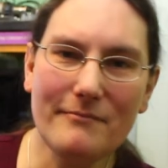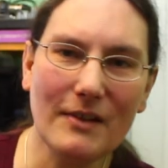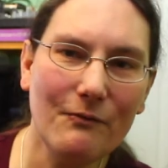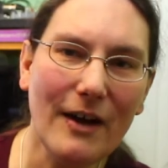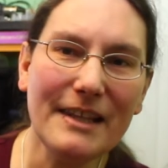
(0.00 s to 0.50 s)

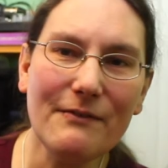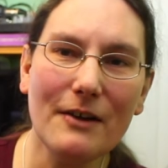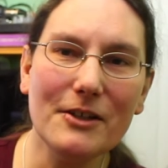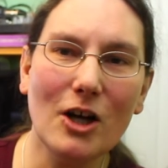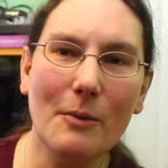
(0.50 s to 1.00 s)
Finally
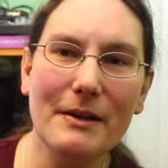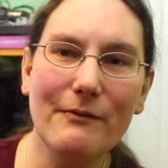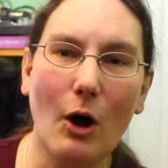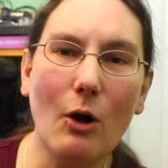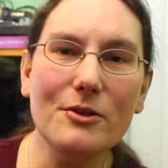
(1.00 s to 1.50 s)
found a copy of
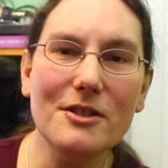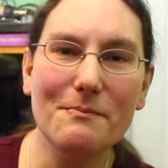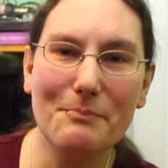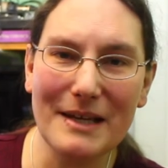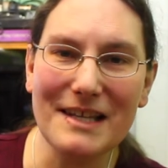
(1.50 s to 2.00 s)
Altered
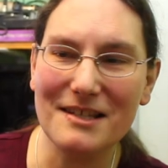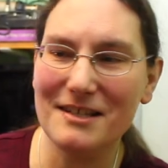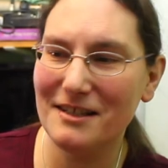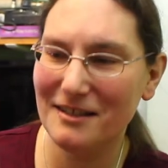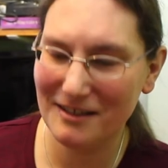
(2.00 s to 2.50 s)
Beast.